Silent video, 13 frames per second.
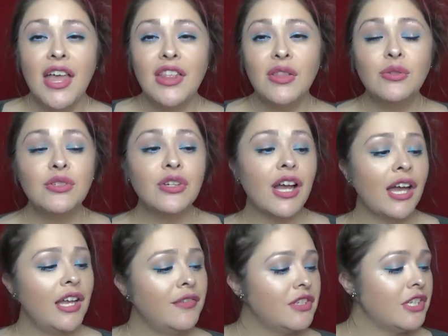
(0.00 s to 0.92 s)
Those are
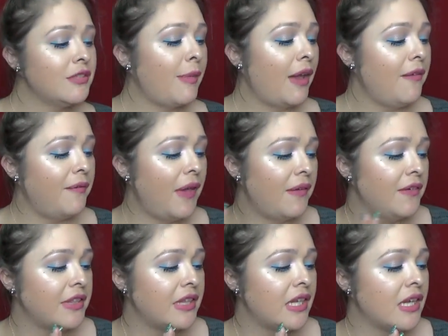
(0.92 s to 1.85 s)
kind of just my
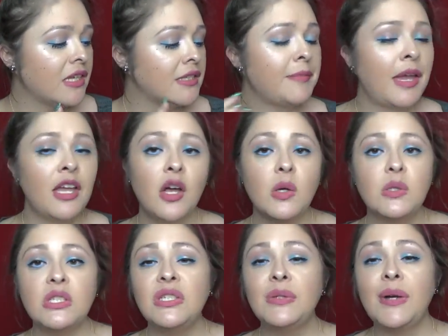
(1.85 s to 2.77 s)
favorite things, my
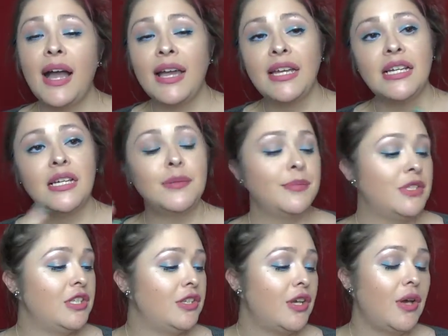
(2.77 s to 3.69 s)
go-to
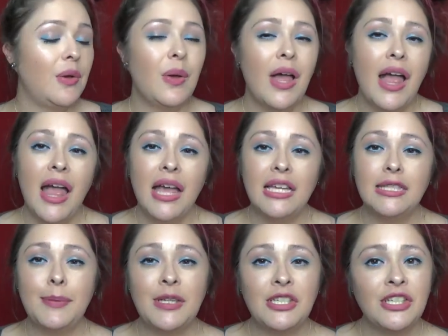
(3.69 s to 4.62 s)
items, you know,
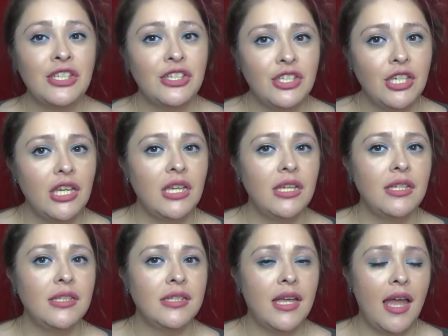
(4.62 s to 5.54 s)
especially
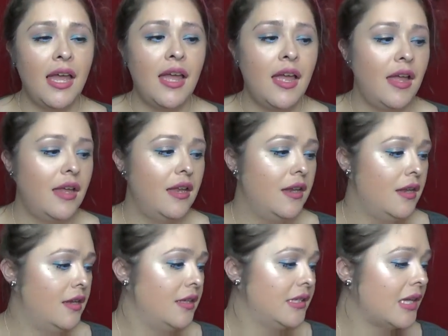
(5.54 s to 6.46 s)
cheese and
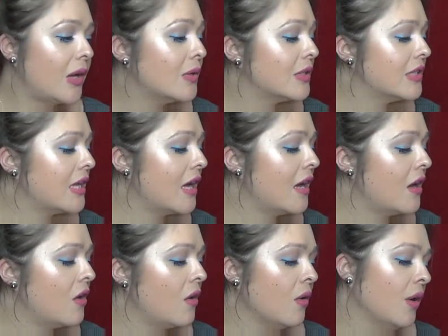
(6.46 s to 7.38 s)

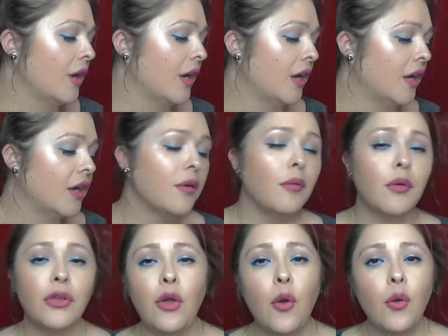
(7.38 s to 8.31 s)
salsa or
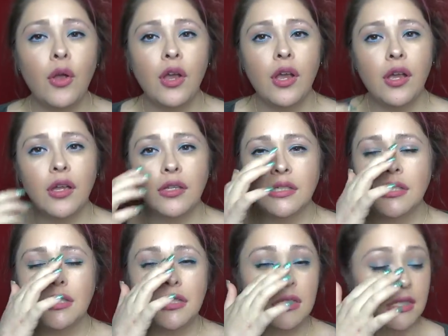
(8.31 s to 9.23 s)

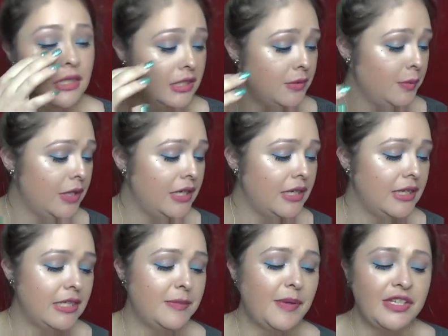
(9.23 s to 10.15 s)
yogurt. This one
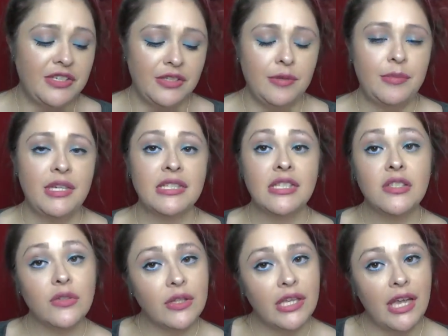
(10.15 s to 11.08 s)
especially because
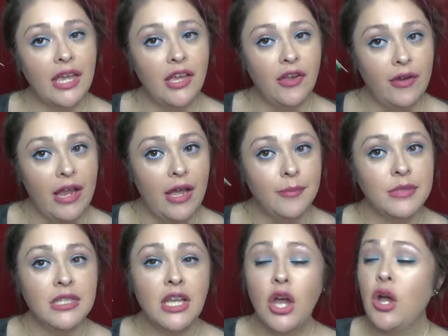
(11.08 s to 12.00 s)
it's only 8
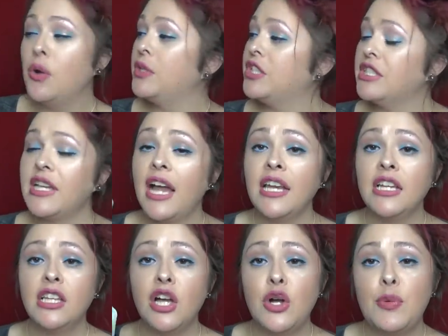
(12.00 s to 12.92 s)
grams, which is kind
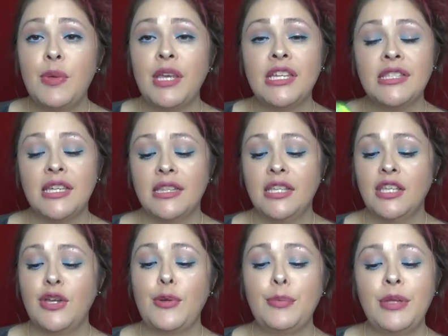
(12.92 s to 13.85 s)
of low because like the
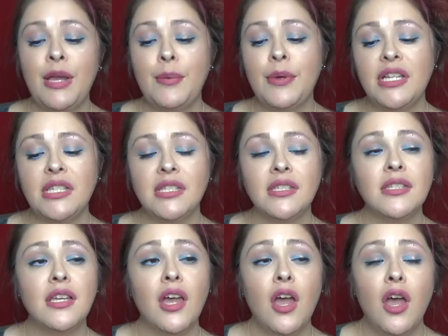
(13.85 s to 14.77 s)
Yoplait
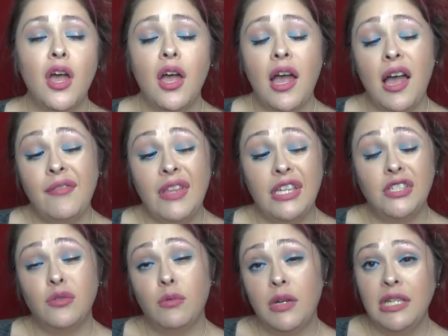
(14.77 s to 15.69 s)
ones have like
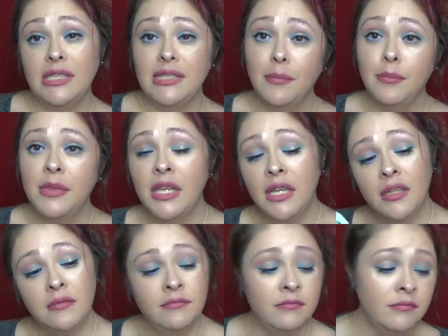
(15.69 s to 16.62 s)
20
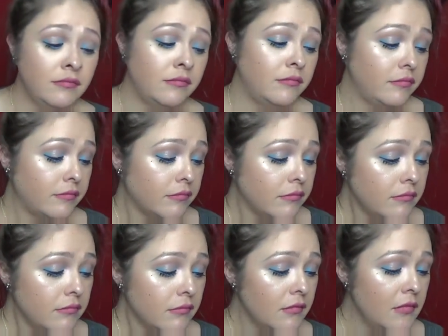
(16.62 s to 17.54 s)
something
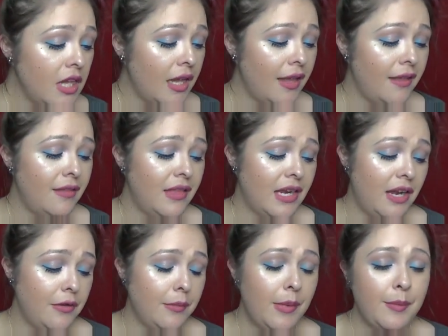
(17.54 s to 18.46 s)
that I
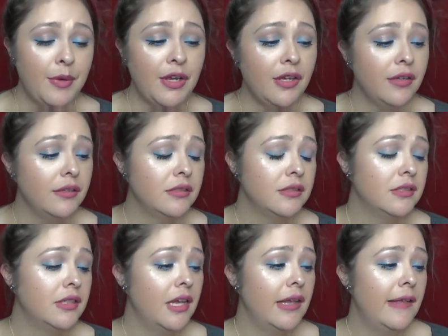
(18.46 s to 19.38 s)
remember.
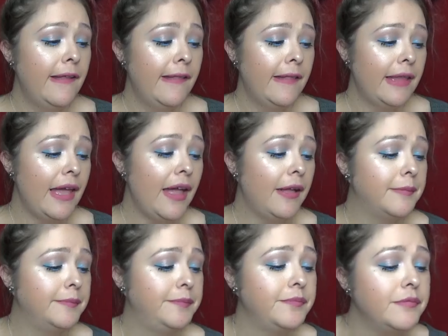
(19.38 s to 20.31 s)
Yeah,
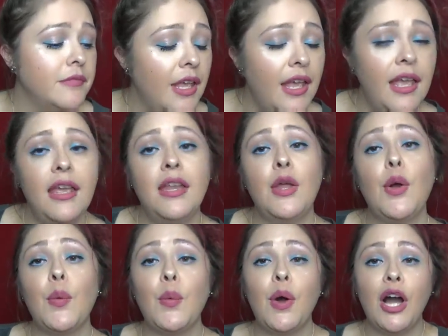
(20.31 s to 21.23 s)
and
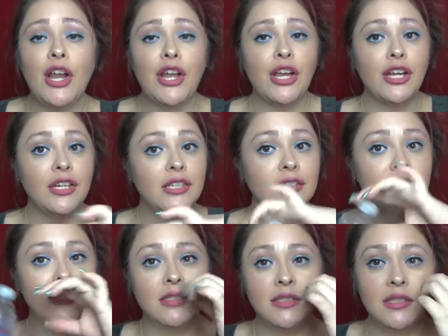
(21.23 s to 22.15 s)
water.
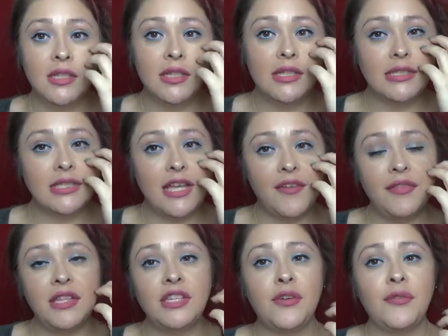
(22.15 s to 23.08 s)

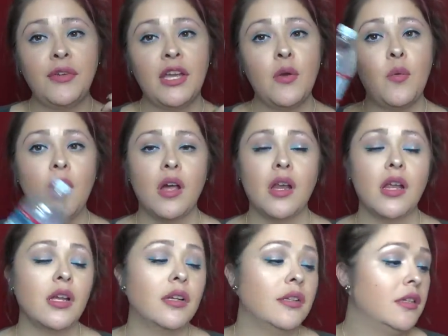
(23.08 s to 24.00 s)
Definitely don't forget water.